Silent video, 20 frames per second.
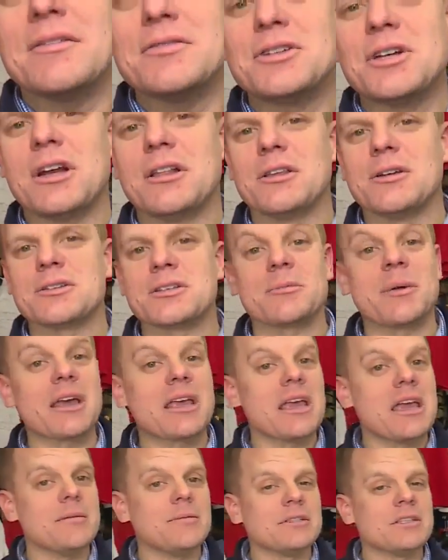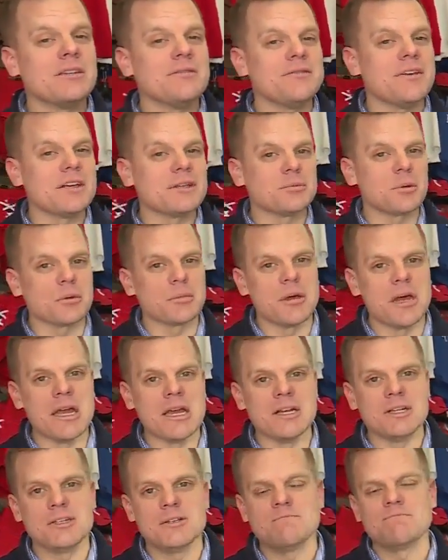and I've shared those on my KMBC
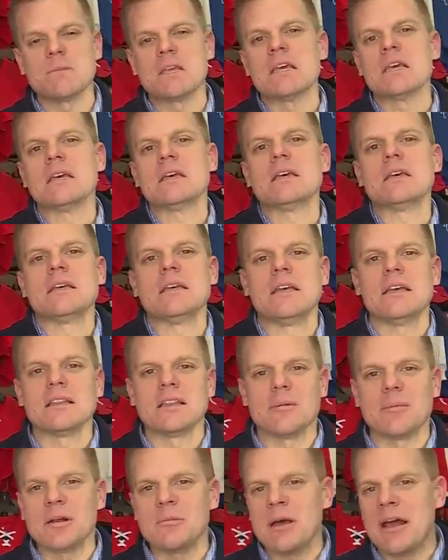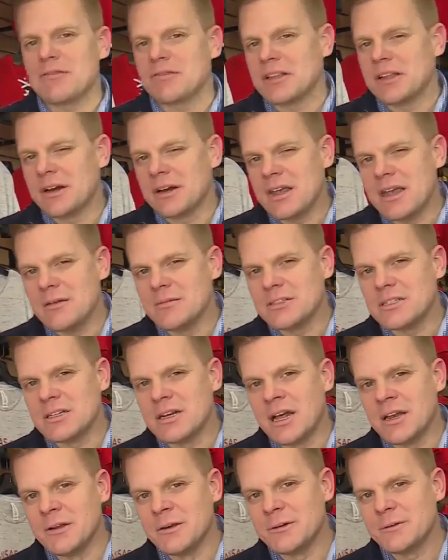Facebook page. In Liberty, Matt Flener,
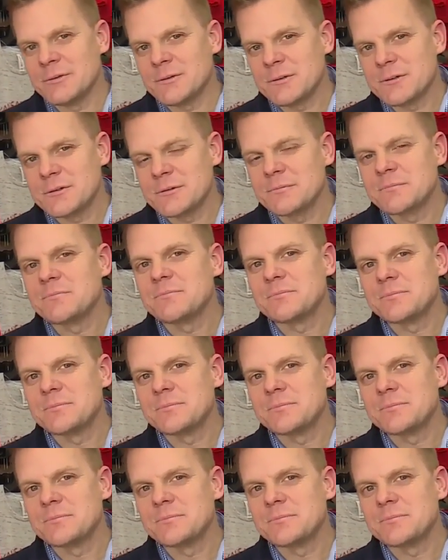KMBC 9 News.